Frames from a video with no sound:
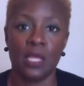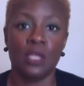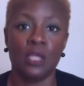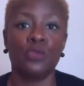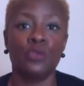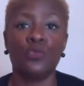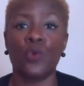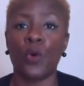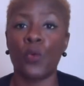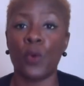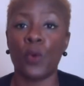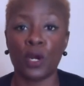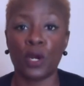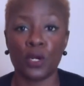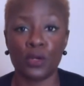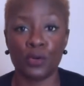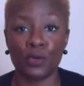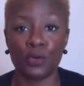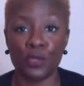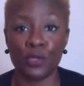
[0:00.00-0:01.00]
You are
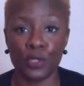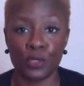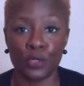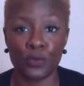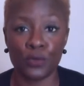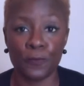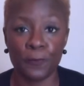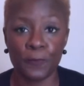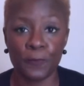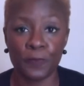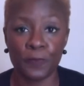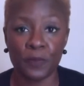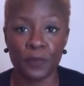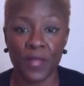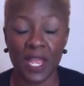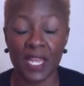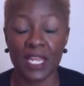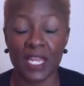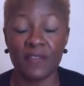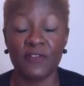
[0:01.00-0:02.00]
working on you,
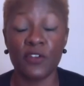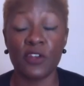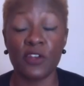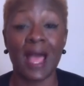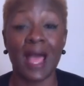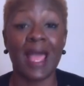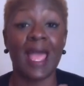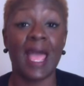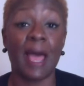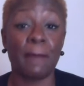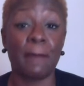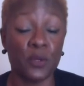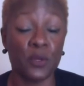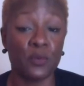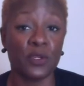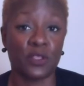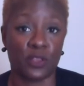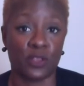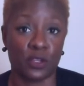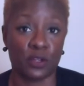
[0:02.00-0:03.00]
and if you're not happy
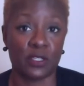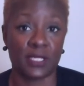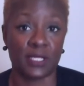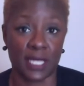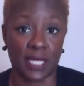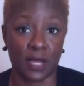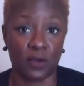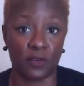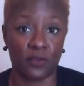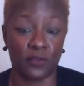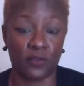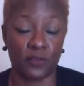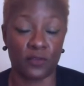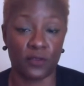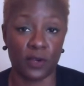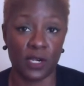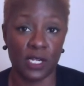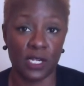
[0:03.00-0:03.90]
with yourself,